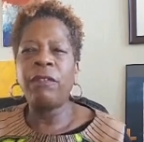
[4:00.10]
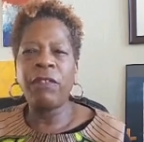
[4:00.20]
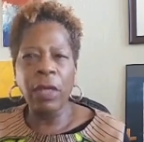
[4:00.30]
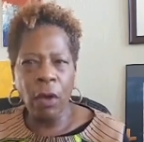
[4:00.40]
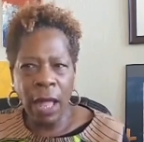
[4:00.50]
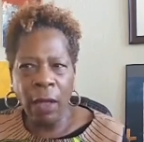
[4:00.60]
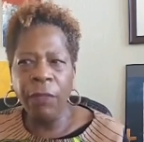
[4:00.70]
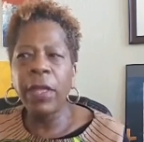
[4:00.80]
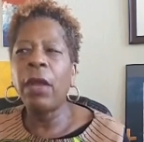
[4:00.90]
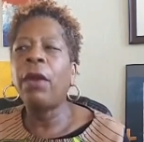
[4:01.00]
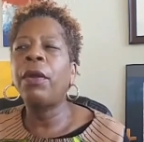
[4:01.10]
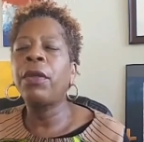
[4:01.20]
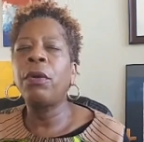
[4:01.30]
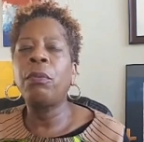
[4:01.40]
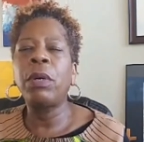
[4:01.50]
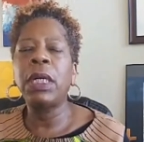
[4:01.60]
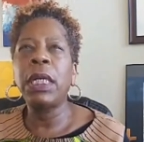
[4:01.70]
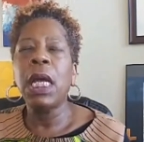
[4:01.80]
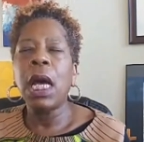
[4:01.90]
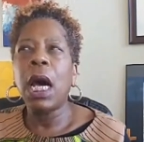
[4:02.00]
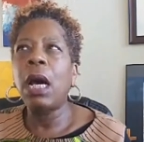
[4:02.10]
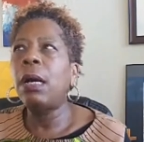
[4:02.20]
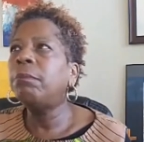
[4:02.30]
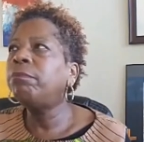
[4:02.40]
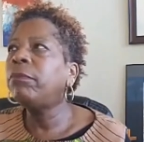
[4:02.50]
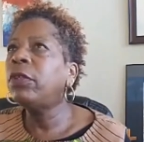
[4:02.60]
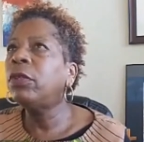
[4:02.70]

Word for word: would feel healthier, you would Um,